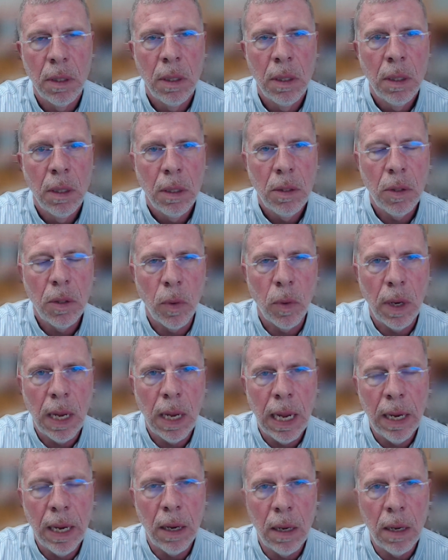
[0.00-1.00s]
to
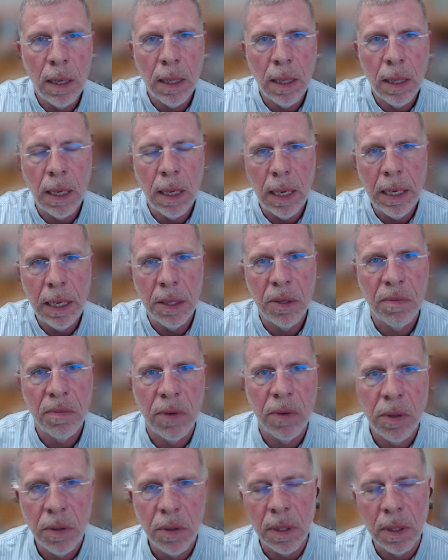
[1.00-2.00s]
rely on the latest
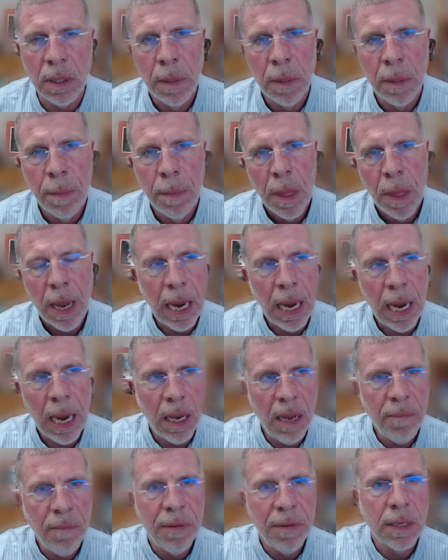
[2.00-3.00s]
version. And
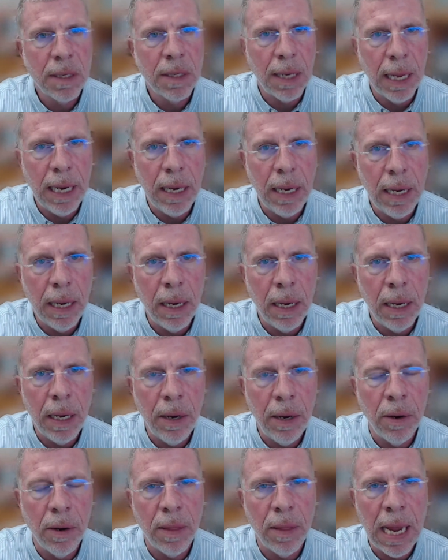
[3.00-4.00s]
if it's late in the
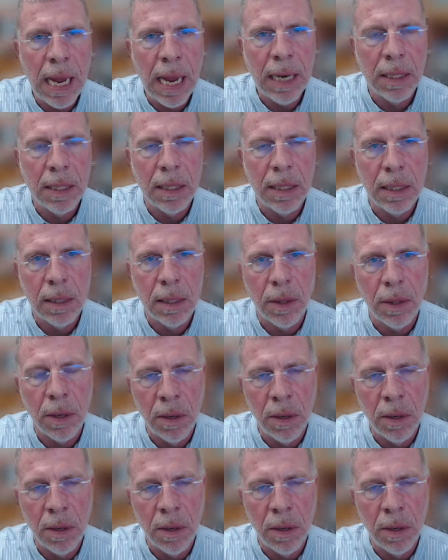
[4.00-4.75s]
year, that's third